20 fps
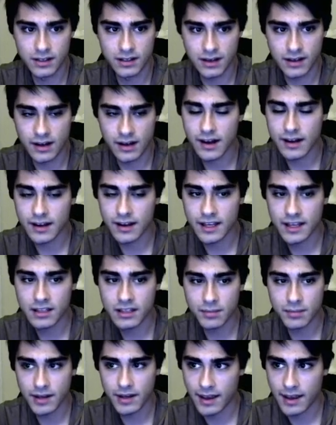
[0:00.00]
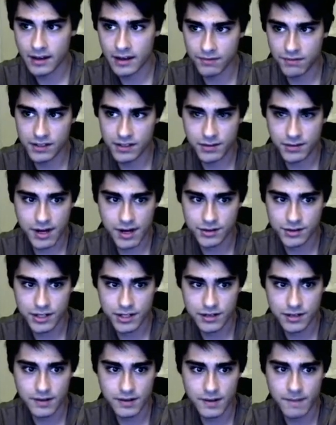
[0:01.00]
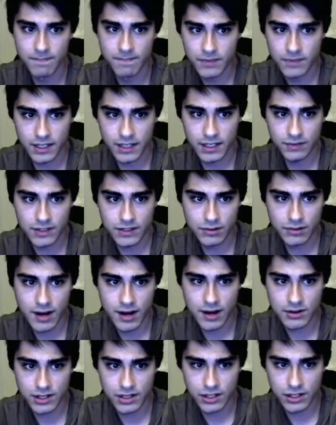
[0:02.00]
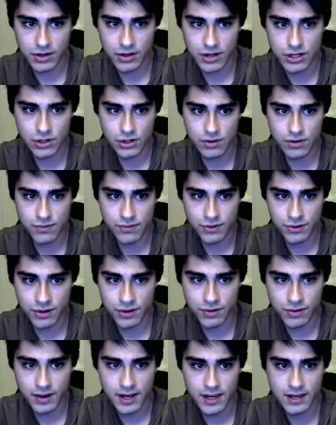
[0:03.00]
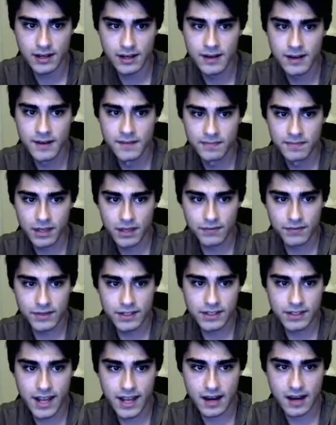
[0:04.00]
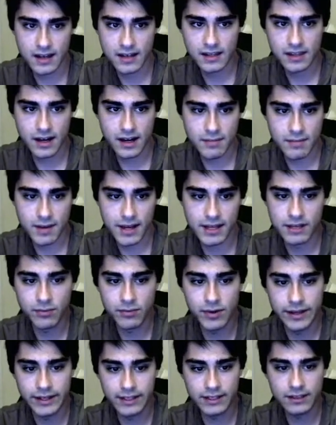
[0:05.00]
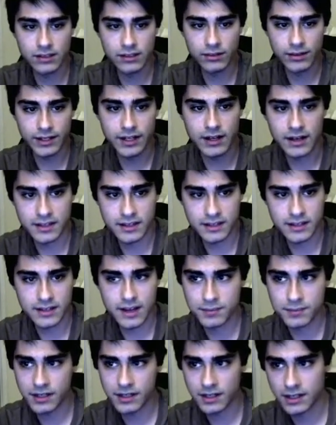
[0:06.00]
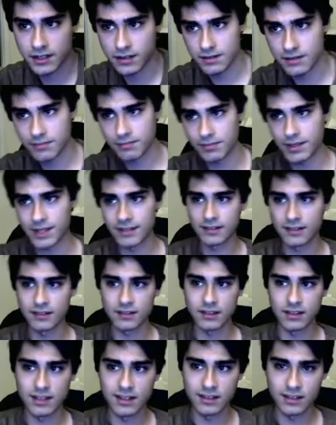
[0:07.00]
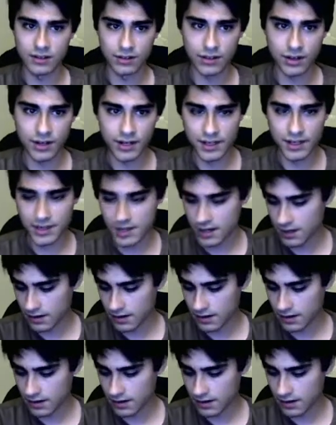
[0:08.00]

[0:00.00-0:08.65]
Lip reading: hits him in the head if he's crouching. Like if he's crouching, I try to shoot him through the crate. If he's standing, then I might wait until I get on the steps and kill him because he's an easier target there.